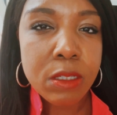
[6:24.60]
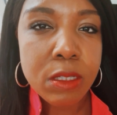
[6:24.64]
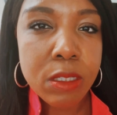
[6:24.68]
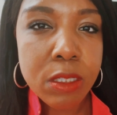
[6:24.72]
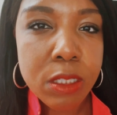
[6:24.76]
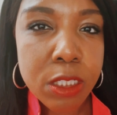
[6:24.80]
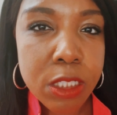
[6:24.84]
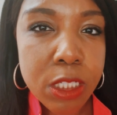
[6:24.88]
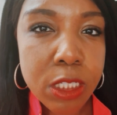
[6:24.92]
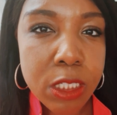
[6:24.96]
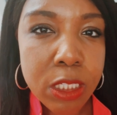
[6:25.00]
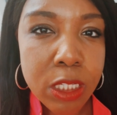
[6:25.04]

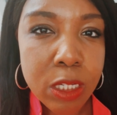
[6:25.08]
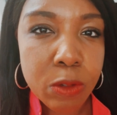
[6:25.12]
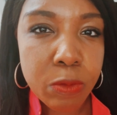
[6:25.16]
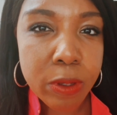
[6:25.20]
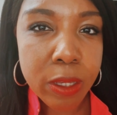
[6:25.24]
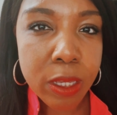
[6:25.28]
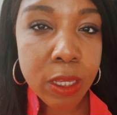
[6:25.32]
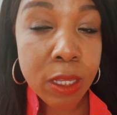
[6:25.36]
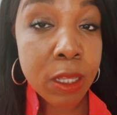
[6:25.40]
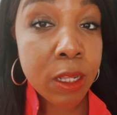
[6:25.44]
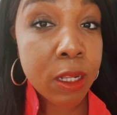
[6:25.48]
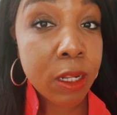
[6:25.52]
She did it
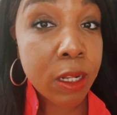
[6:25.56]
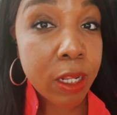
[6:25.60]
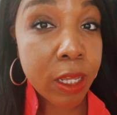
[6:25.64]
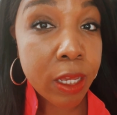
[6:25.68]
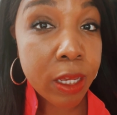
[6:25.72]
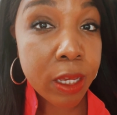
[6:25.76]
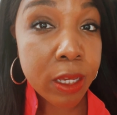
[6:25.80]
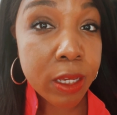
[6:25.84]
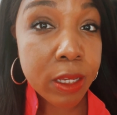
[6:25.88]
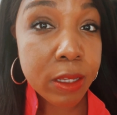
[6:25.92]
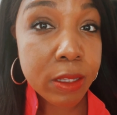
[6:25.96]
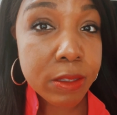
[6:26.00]
with
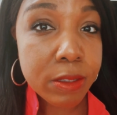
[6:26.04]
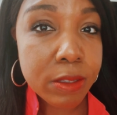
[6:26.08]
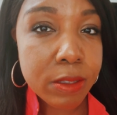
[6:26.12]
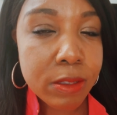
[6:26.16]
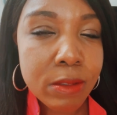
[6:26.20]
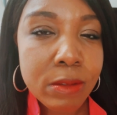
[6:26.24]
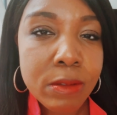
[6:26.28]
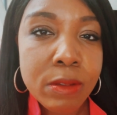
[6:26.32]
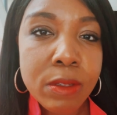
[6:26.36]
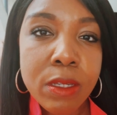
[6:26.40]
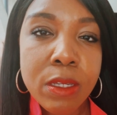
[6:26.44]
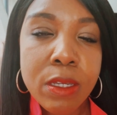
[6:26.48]
class.
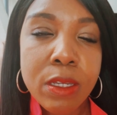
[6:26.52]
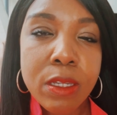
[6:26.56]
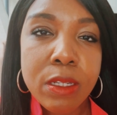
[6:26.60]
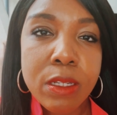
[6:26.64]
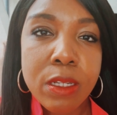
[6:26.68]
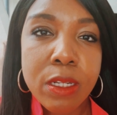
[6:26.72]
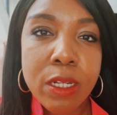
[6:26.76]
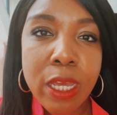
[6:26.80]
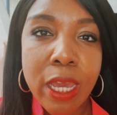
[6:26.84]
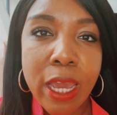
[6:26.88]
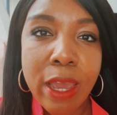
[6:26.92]
Didn't